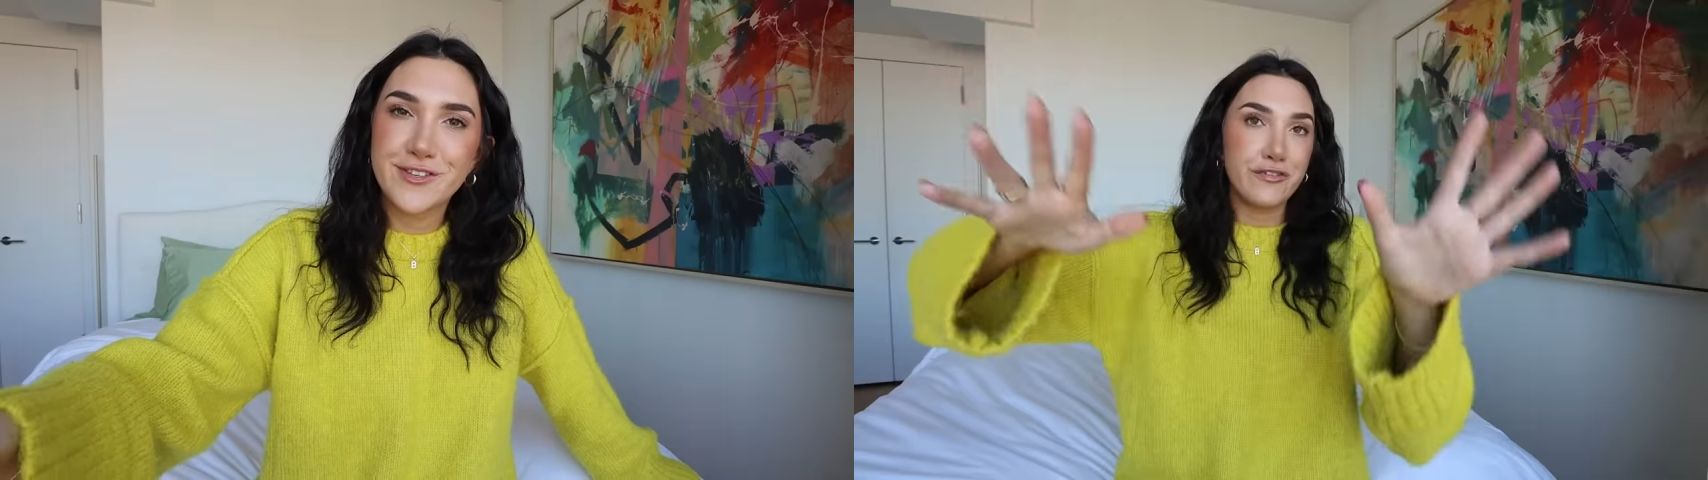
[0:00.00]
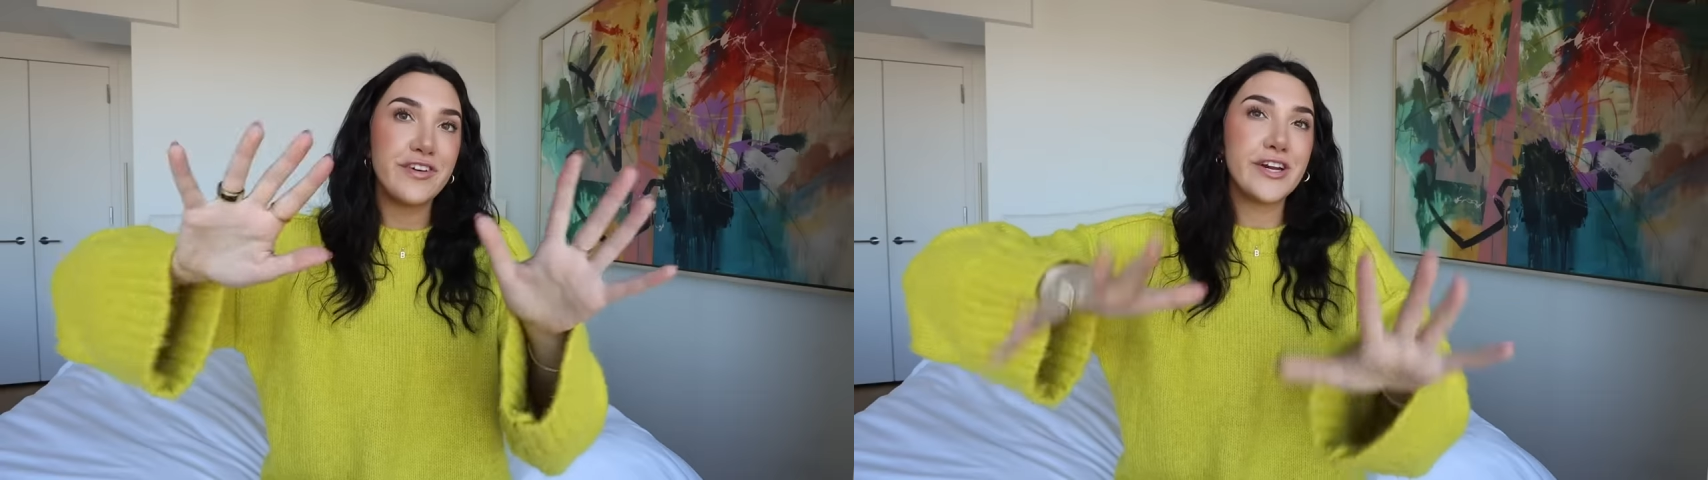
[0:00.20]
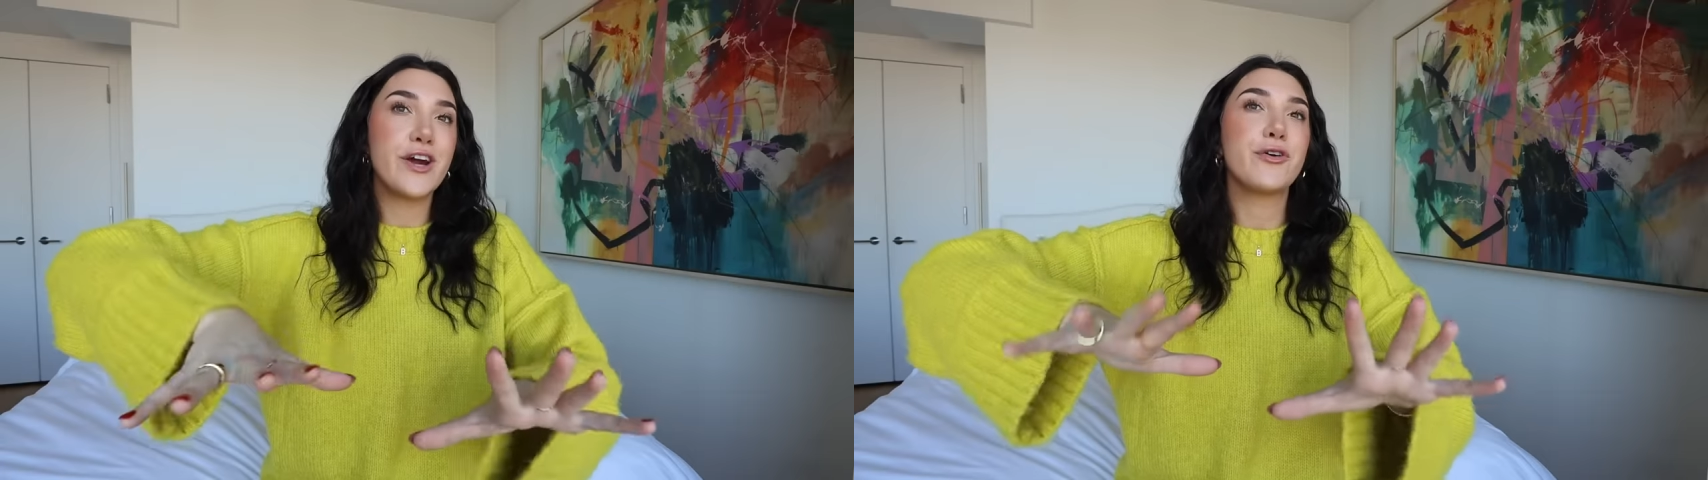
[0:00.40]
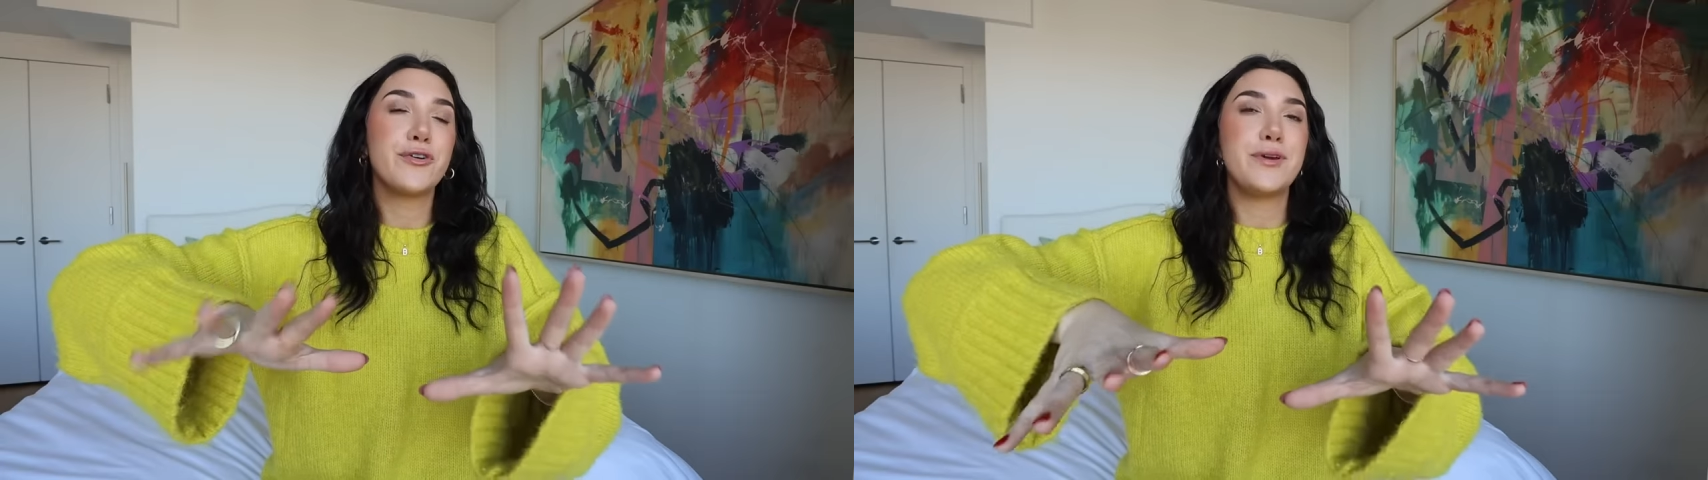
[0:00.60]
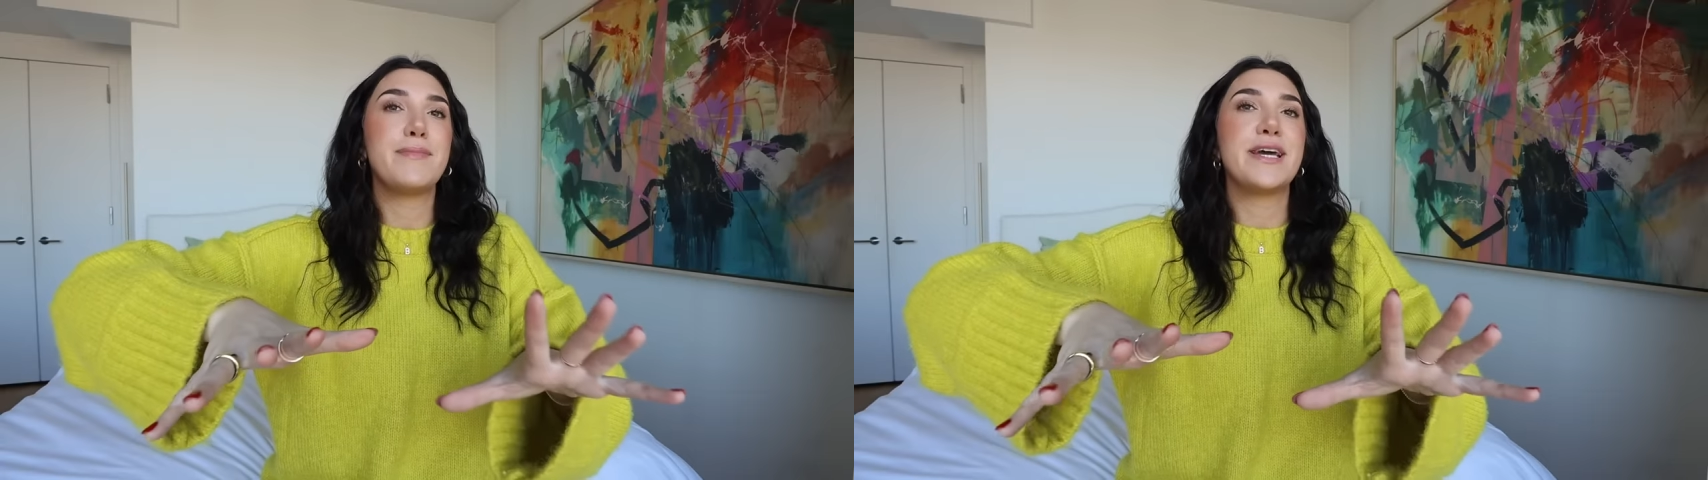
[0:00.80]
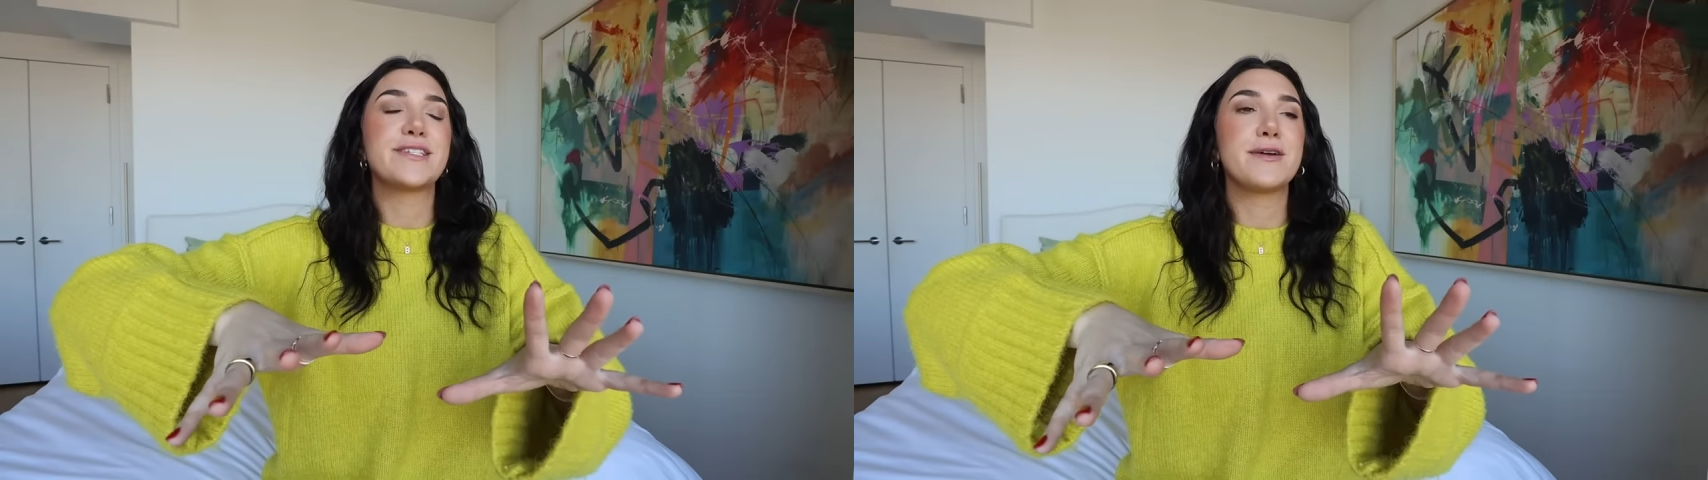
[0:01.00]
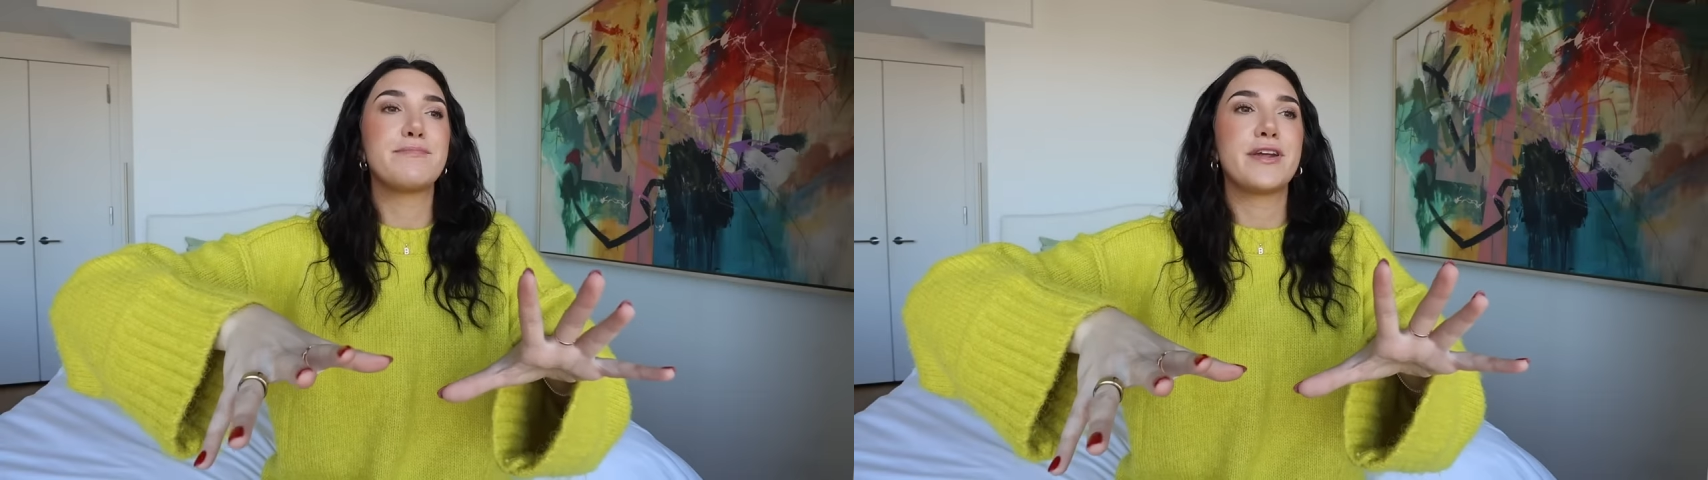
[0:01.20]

Your video could be amazing,